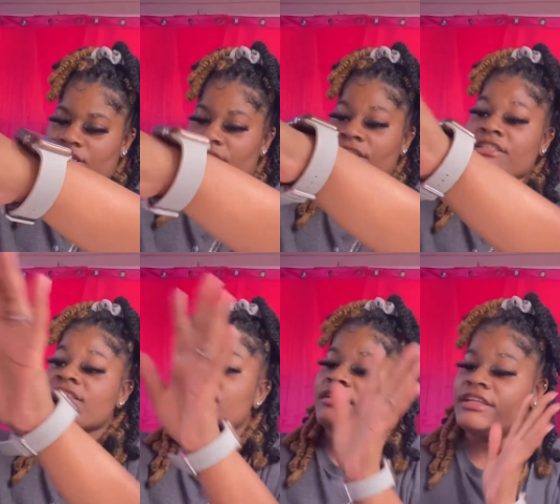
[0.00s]
and it's
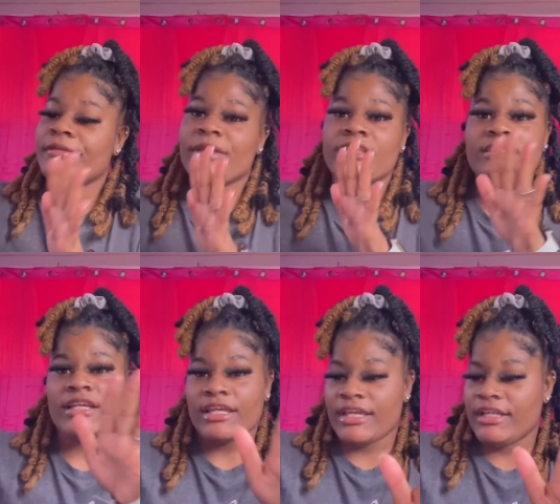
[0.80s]
a limit
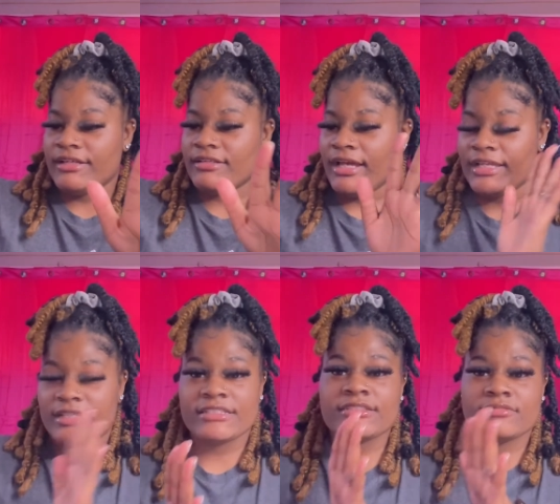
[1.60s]
edit. Like
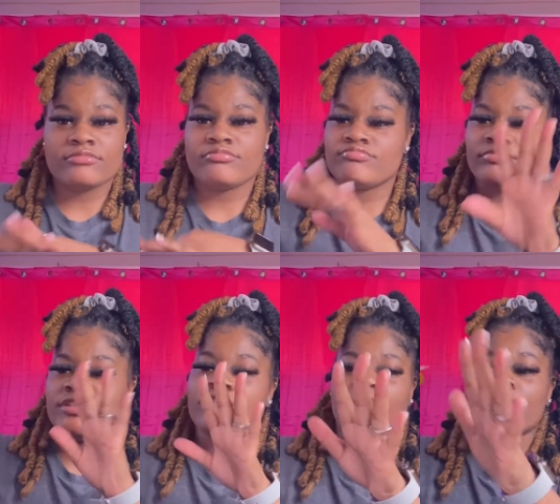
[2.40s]
it's
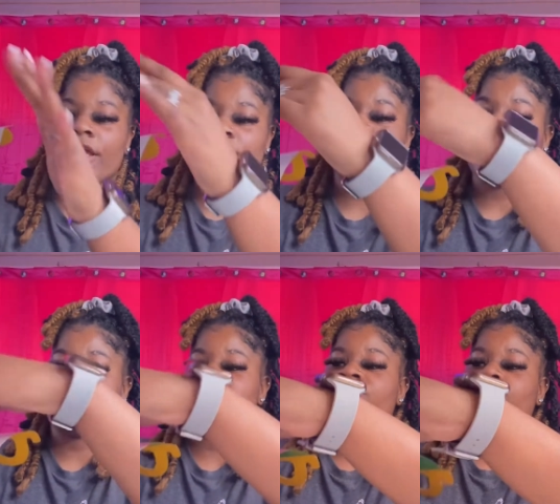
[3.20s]
it's only at
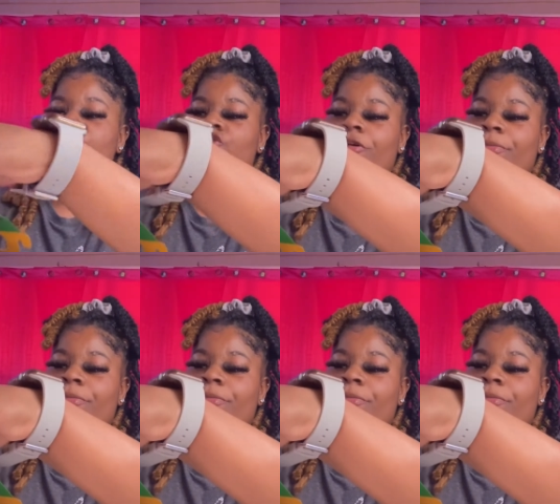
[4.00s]
McDonald's for a short